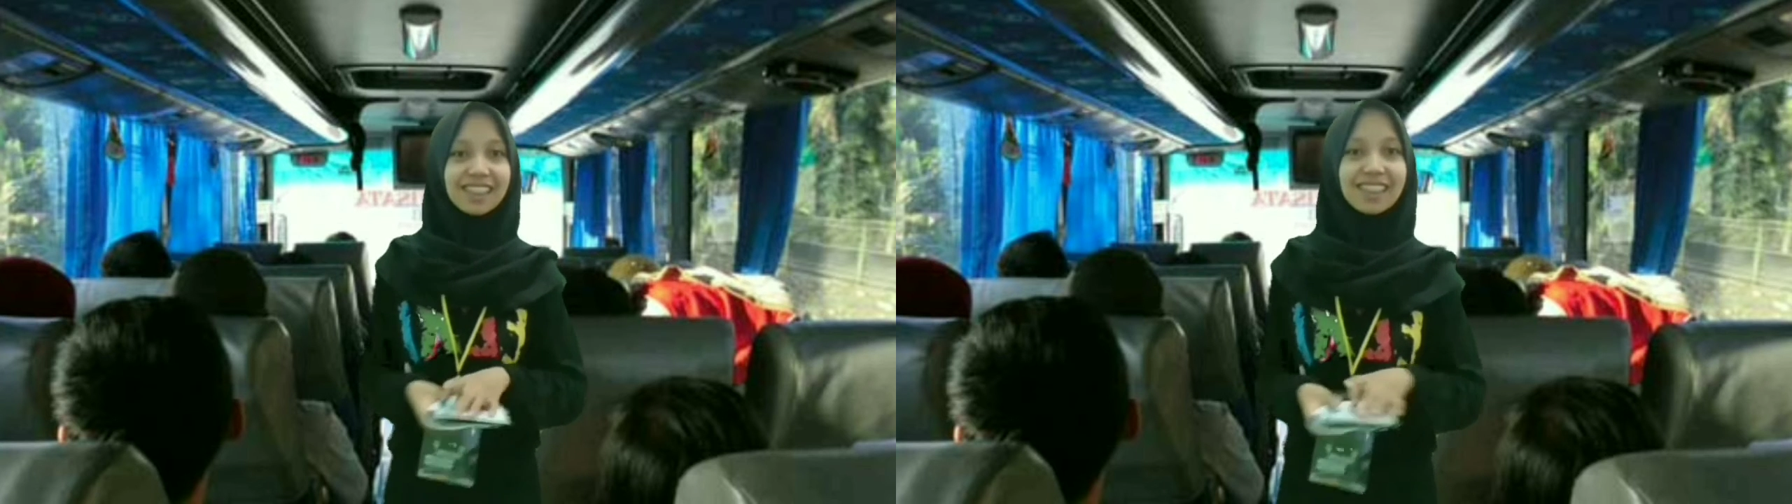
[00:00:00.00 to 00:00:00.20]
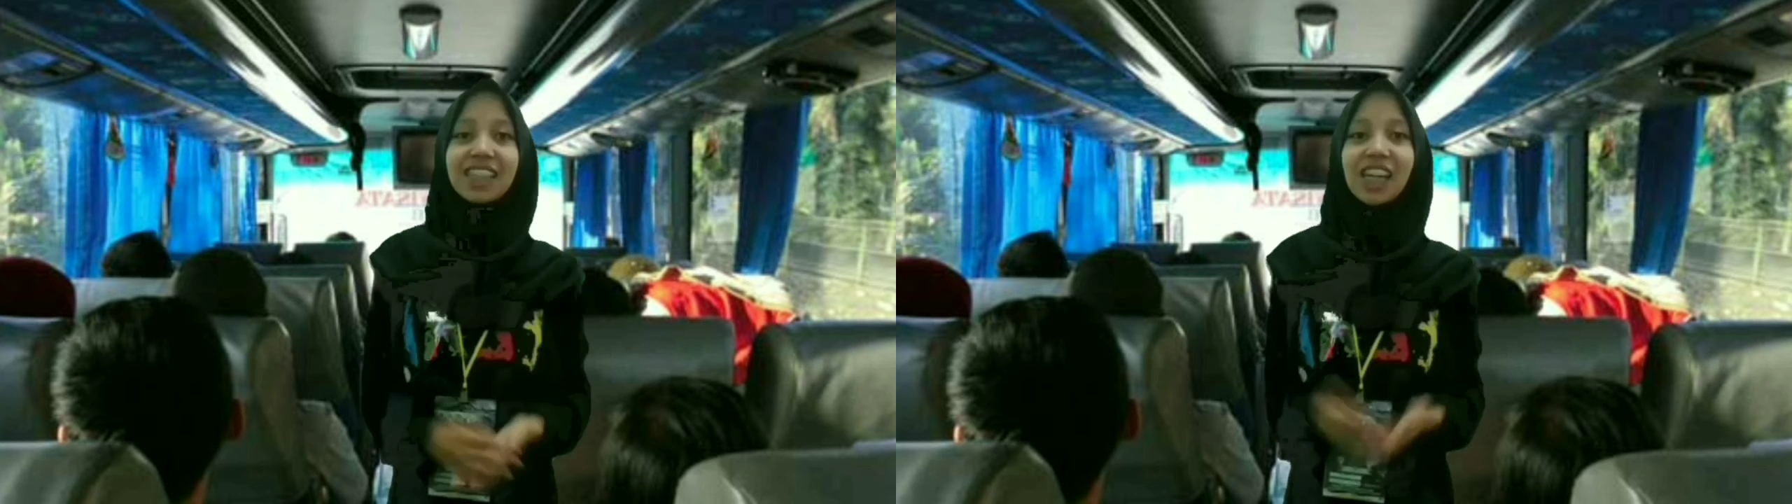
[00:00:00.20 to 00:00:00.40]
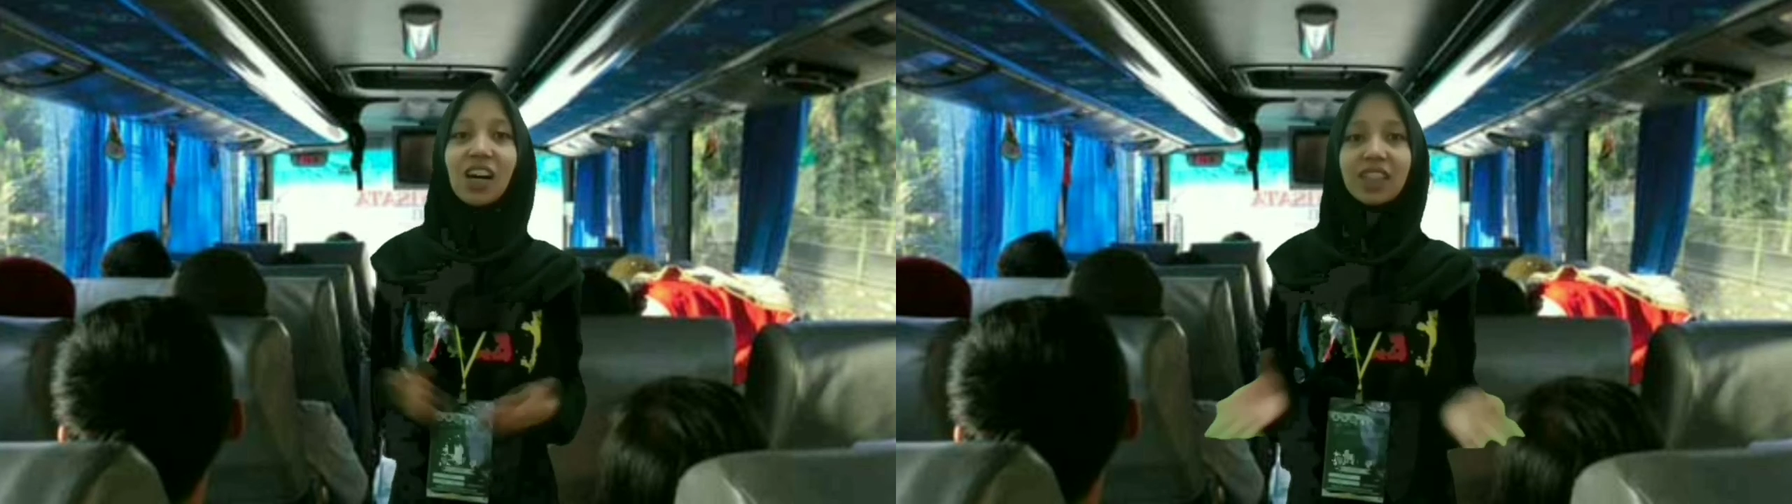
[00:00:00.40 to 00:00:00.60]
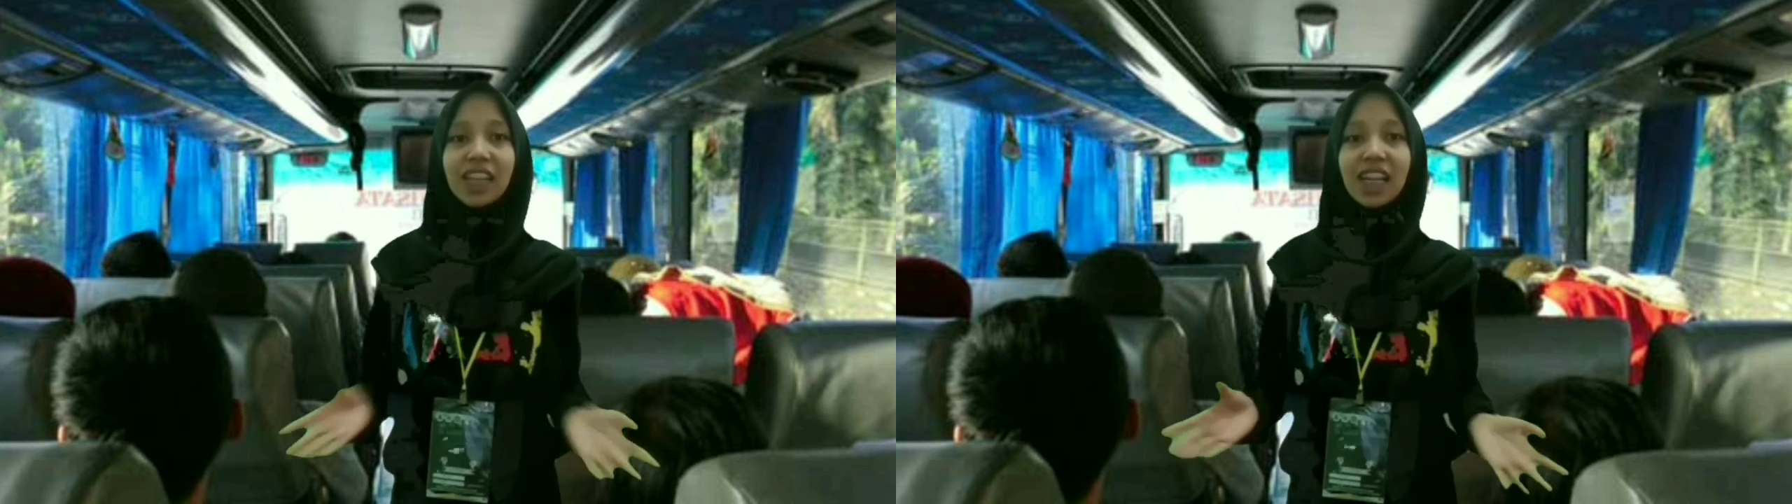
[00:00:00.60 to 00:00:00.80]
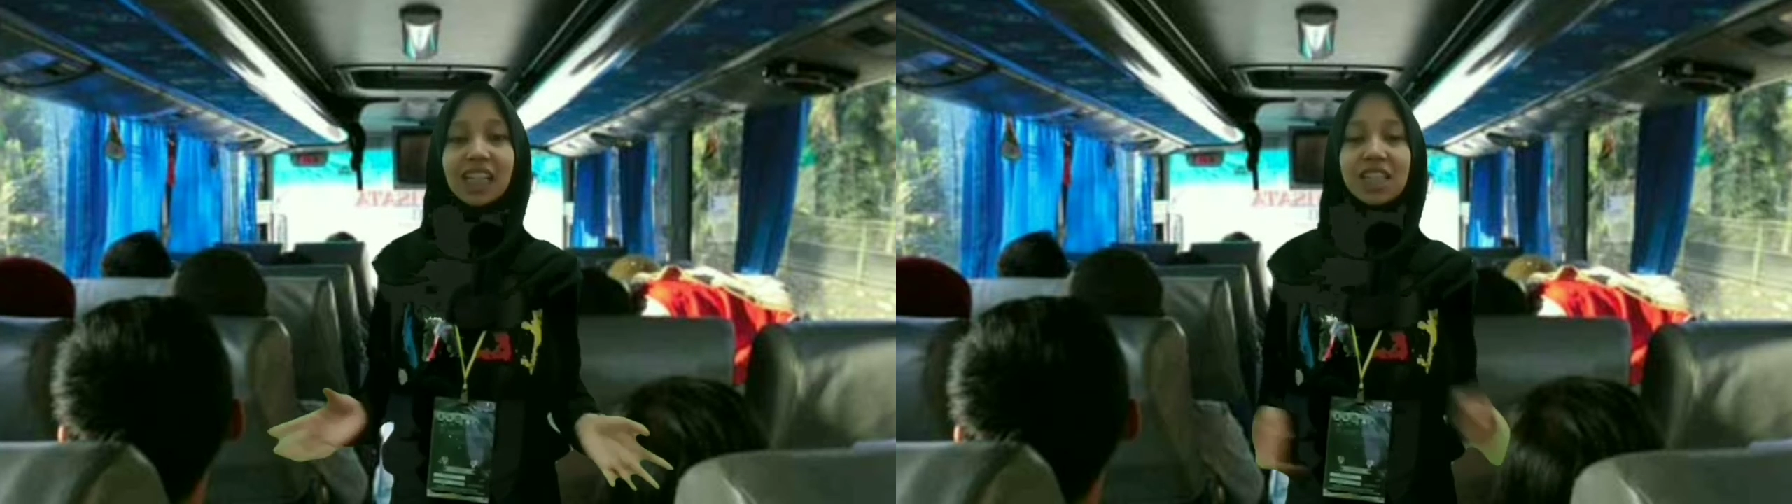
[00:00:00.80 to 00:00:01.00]
The
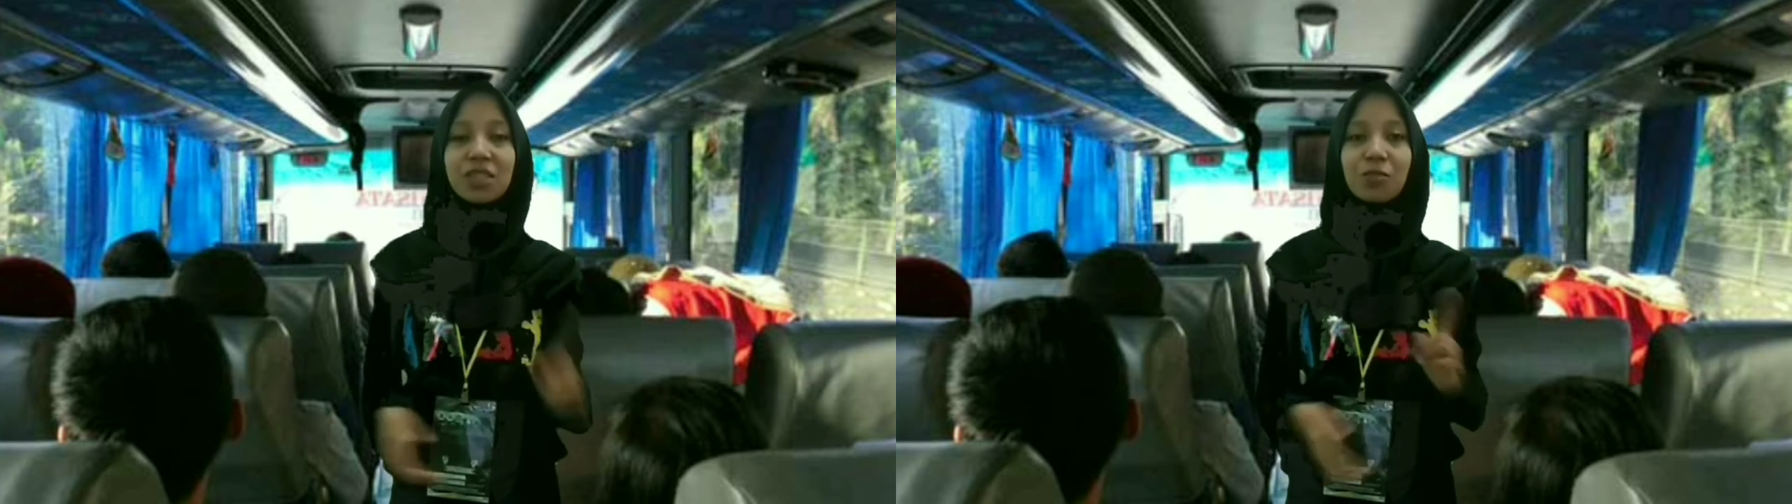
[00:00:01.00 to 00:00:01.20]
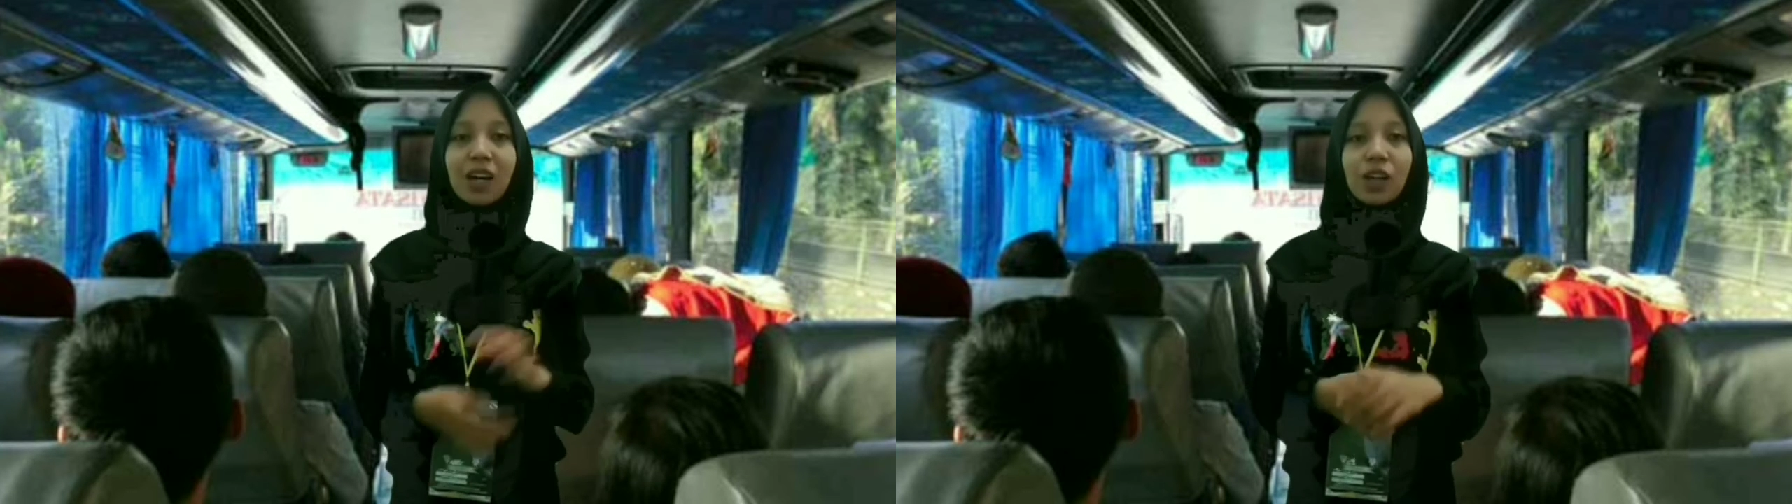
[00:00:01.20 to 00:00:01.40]
hotel is one